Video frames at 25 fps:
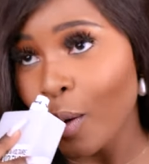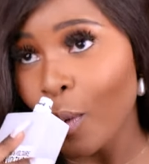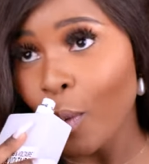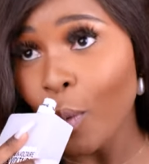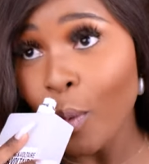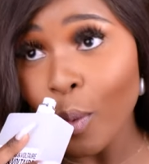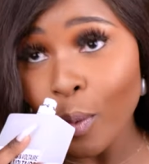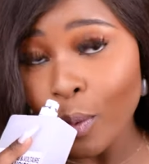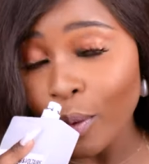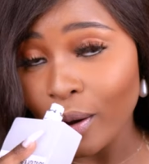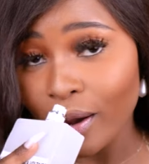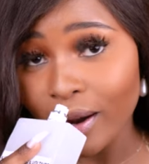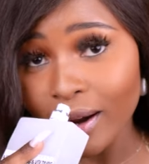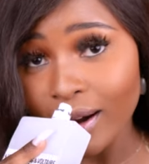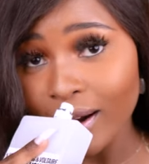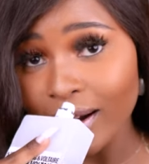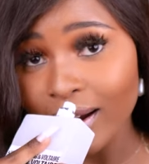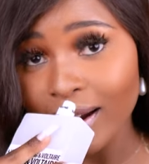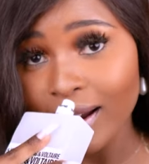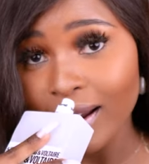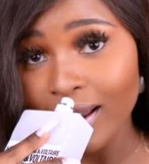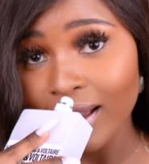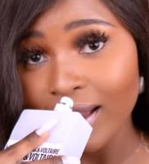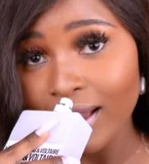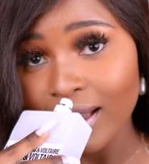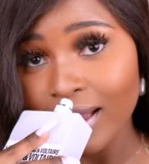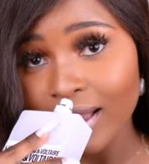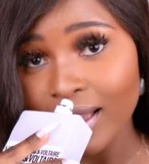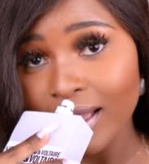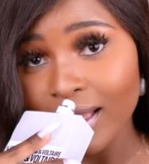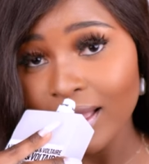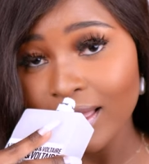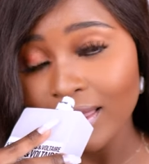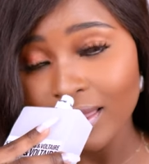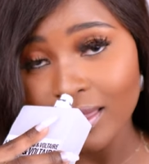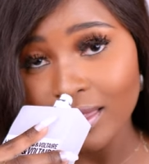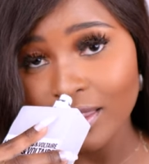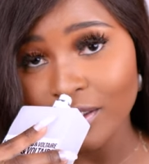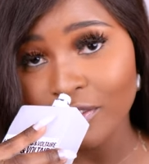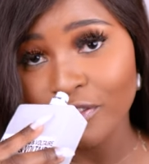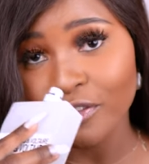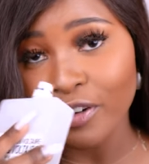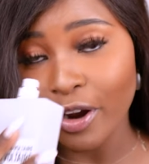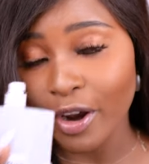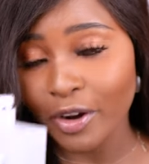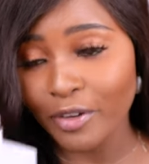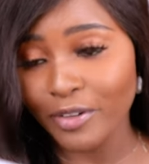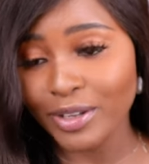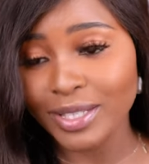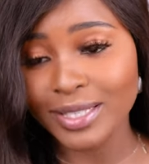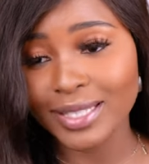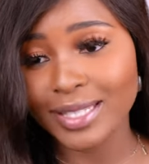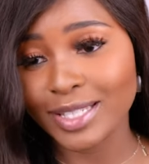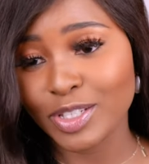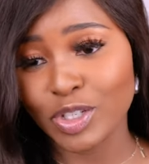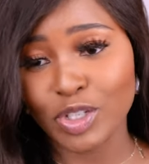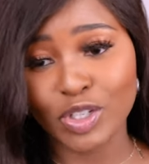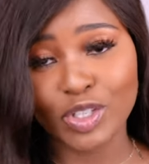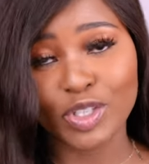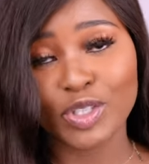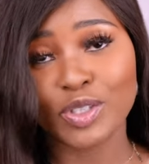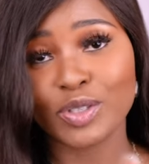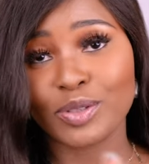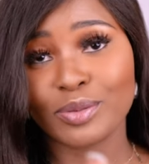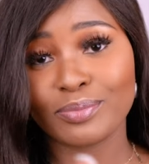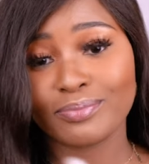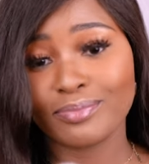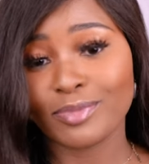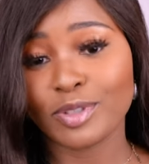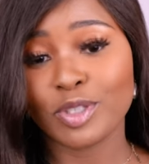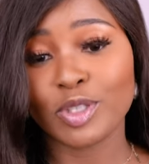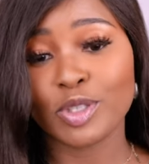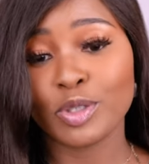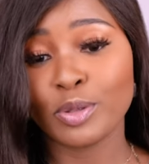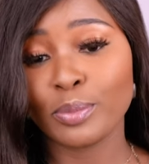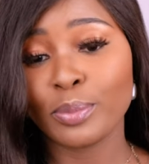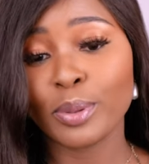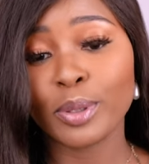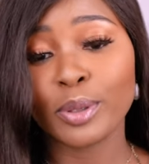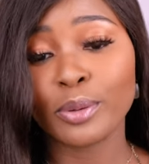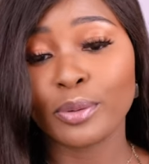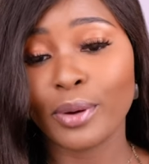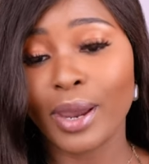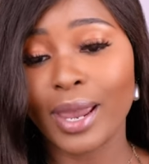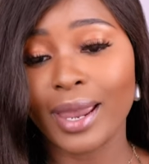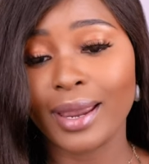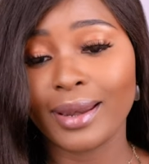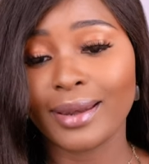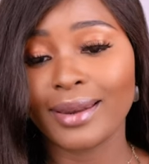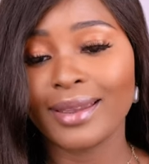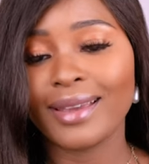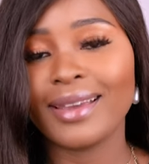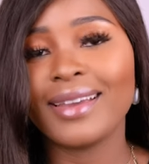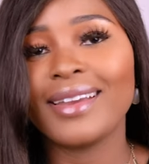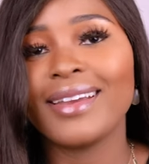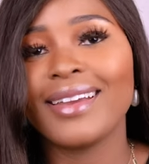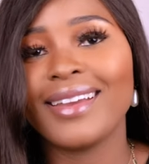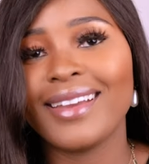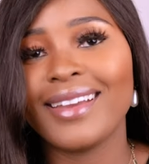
Or the fragrance is just super great.